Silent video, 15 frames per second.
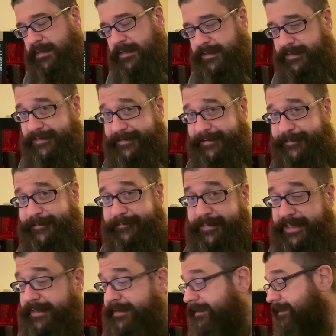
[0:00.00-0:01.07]

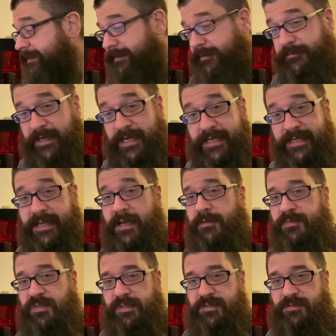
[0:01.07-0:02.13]
But right now I'm
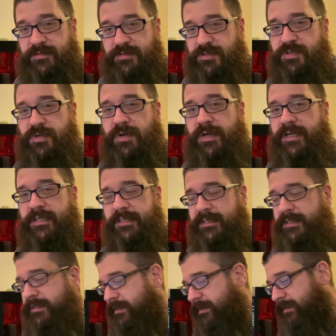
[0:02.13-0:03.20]
going to enjoy
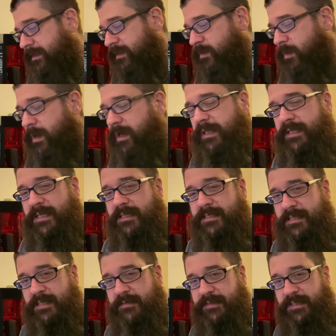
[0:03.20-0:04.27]
the quality
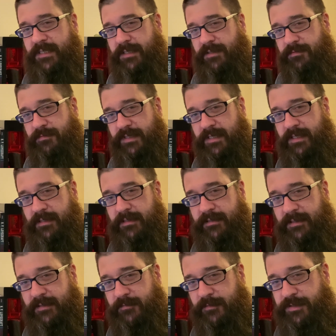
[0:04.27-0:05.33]
Stephen King reading
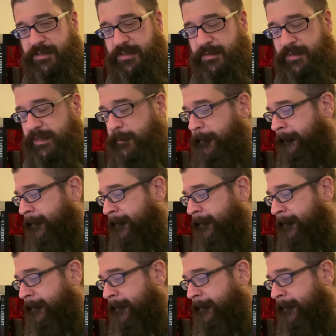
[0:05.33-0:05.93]
that we're doing.